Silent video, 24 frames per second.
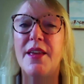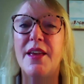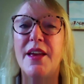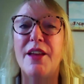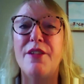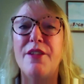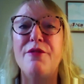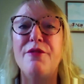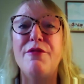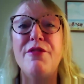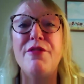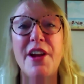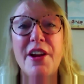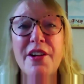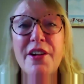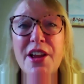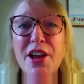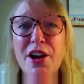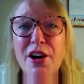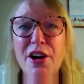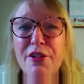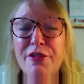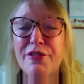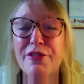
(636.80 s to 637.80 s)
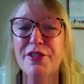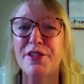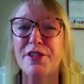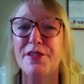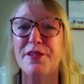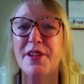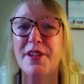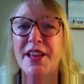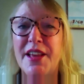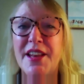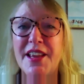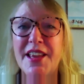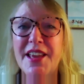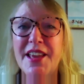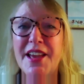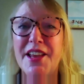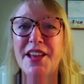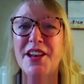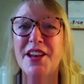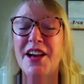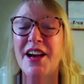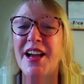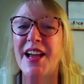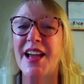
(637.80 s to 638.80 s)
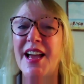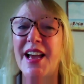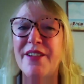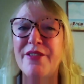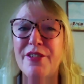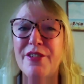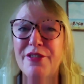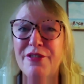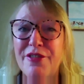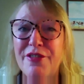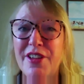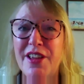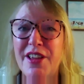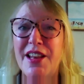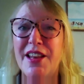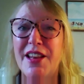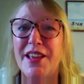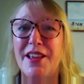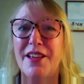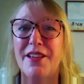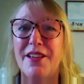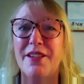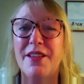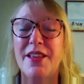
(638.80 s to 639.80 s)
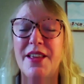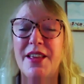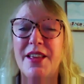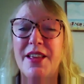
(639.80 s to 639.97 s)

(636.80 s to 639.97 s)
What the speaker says: And very often, and again, I have a feeling